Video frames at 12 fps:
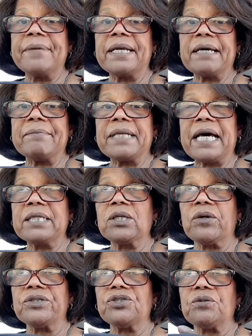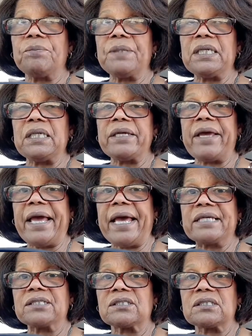but I'm not going to be
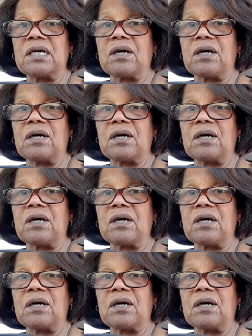as